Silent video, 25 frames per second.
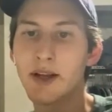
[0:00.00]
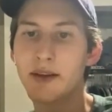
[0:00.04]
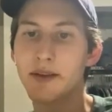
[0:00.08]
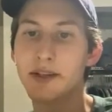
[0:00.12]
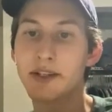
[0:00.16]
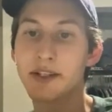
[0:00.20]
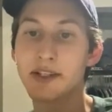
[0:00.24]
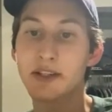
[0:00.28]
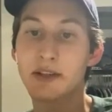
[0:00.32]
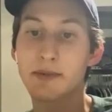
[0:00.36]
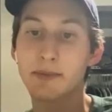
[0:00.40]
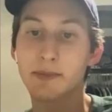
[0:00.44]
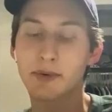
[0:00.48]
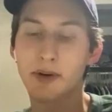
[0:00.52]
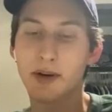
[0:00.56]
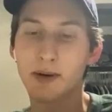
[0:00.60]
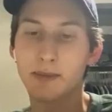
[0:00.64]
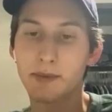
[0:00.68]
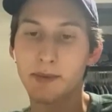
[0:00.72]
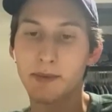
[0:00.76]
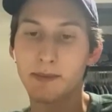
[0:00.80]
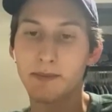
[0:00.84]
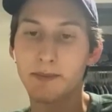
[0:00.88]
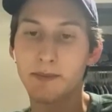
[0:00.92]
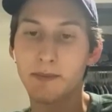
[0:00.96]
This is a
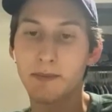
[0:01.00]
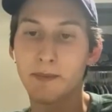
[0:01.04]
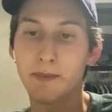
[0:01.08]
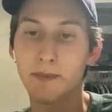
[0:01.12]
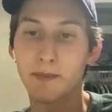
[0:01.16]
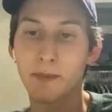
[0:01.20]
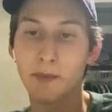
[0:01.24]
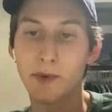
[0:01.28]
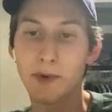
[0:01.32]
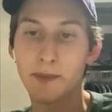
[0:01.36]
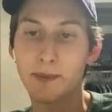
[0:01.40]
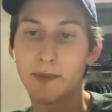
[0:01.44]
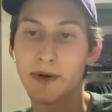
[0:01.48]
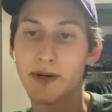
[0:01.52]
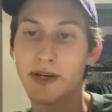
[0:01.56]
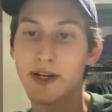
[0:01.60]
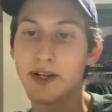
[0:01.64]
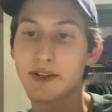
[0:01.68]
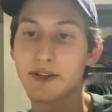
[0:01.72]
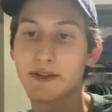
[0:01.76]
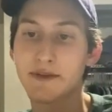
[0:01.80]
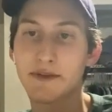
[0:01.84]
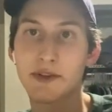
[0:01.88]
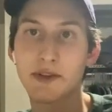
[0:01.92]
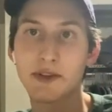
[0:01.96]
problem more
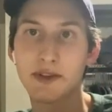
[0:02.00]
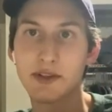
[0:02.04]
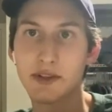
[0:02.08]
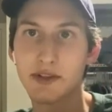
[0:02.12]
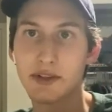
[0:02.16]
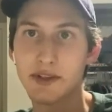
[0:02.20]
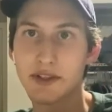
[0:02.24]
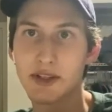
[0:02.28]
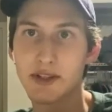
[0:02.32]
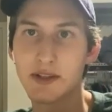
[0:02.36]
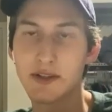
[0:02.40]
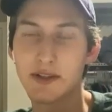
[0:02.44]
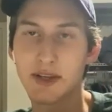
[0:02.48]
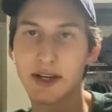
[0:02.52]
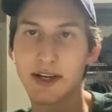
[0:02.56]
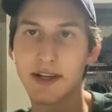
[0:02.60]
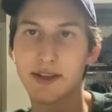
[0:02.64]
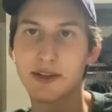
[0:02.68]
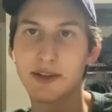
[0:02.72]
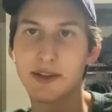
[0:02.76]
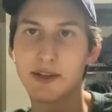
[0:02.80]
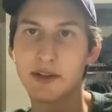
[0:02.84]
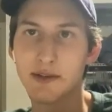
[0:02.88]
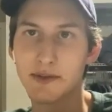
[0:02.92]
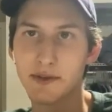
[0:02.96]
pronounced for the students
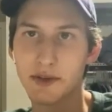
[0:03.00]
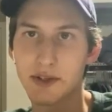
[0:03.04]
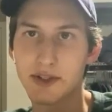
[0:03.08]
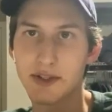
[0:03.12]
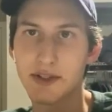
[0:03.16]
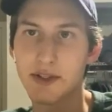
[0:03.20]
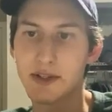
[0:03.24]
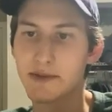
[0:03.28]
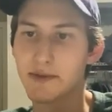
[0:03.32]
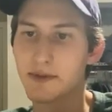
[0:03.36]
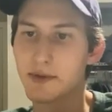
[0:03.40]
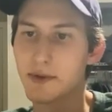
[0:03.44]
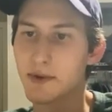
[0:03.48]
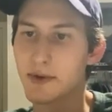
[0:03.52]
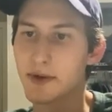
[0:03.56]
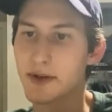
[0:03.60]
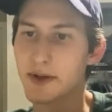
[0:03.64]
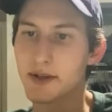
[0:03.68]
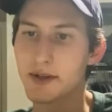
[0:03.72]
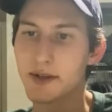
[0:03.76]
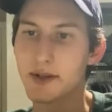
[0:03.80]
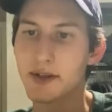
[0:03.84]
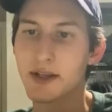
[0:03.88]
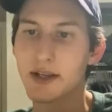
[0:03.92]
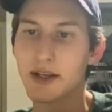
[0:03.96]
at the University of
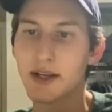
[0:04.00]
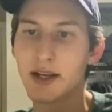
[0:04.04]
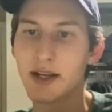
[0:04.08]
Florida,